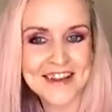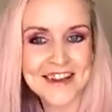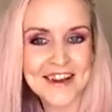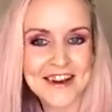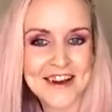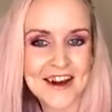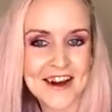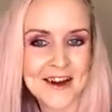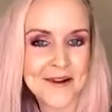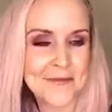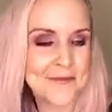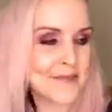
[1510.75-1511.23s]

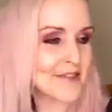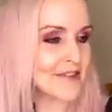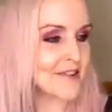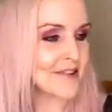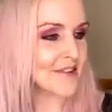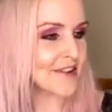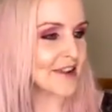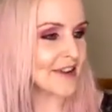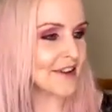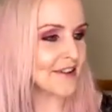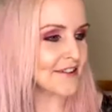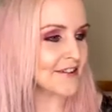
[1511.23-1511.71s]
So
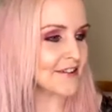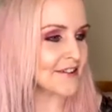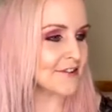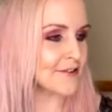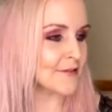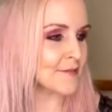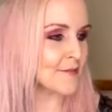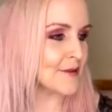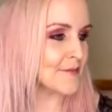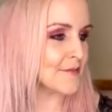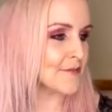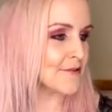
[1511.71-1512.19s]
tell us a
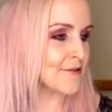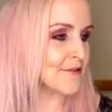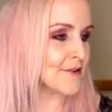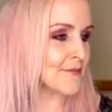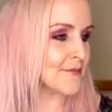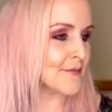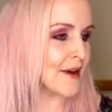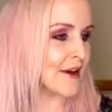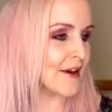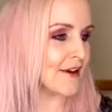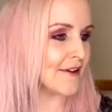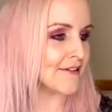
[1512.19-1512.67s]
little bit more
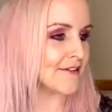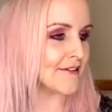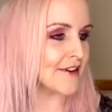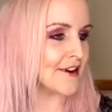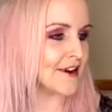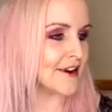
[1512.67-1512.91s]
about